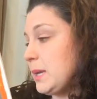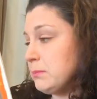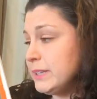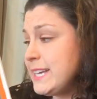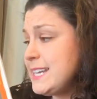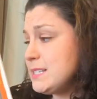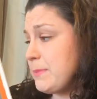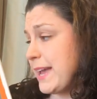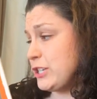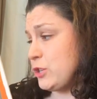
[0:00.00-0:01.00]
"Please,"
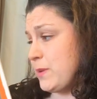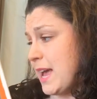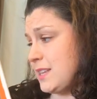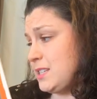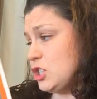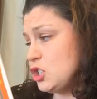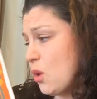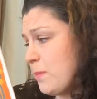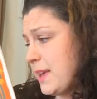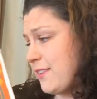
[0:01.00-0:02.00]
begged Shiraz,
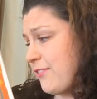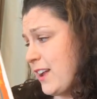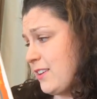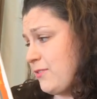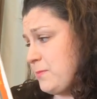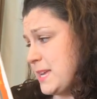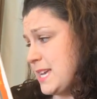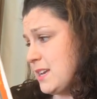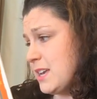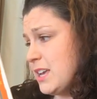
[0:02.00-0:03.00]
"don't make fun of
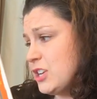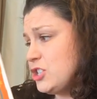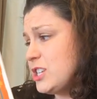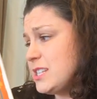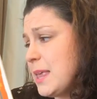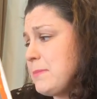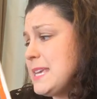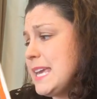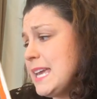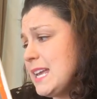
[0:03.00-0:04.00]
me. Just let
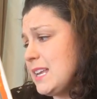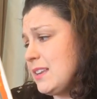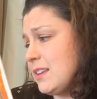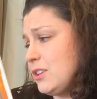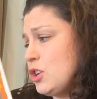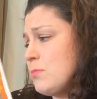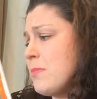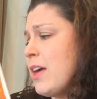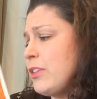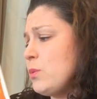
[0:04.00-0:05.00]
me in. Your
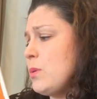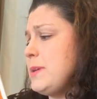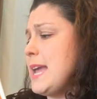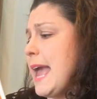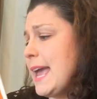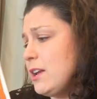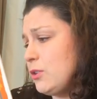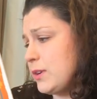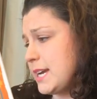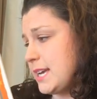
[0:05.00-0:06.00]
mother will be
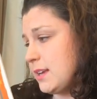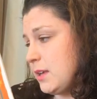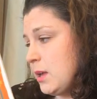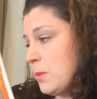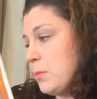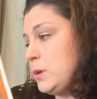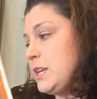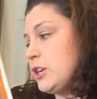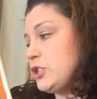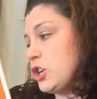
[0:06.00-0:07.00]
angry."
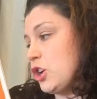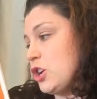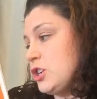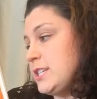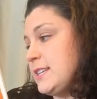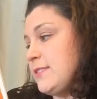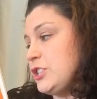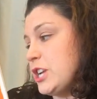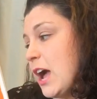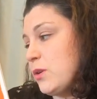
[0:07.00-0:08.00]
Monir turned and
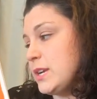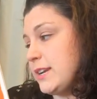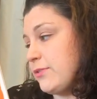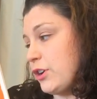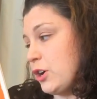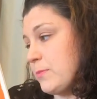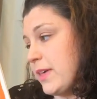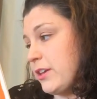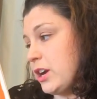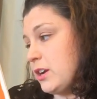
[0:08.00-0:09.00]
shouted for her
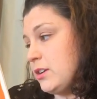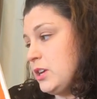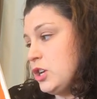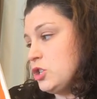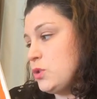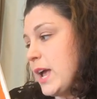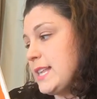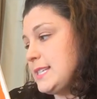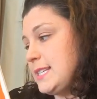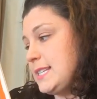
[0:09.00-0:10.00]
mother.
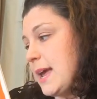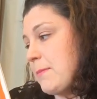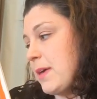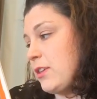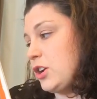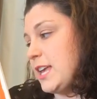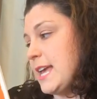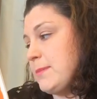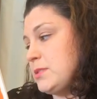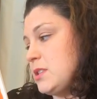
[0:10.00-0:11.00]
Shiraz's stepmother
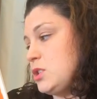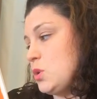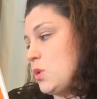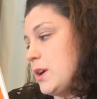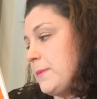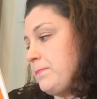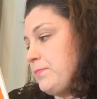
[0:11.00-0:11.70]
came to the door.